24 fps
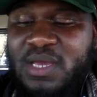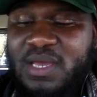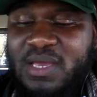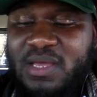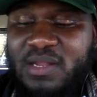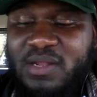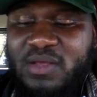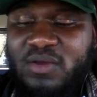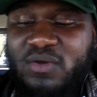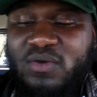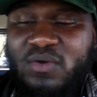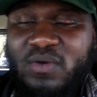
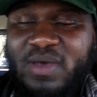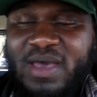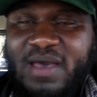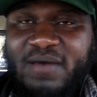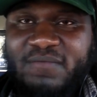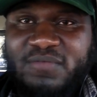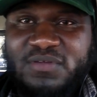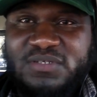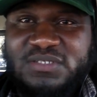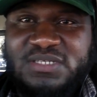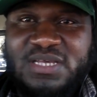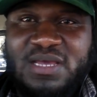and they could
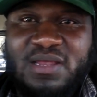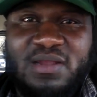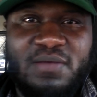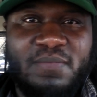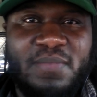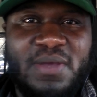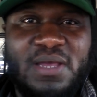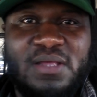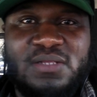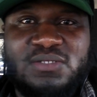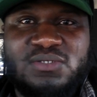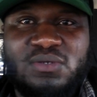have a set
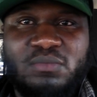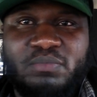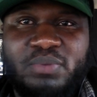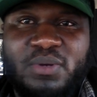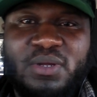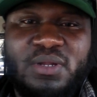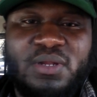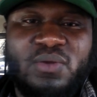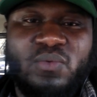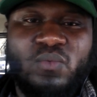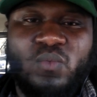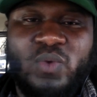amount to
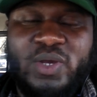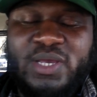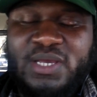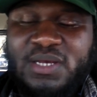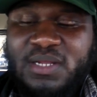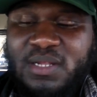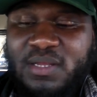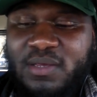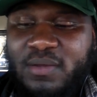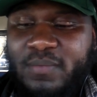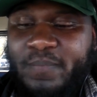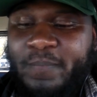put in
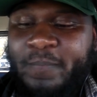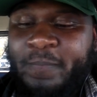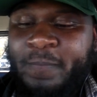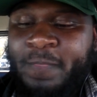weekly.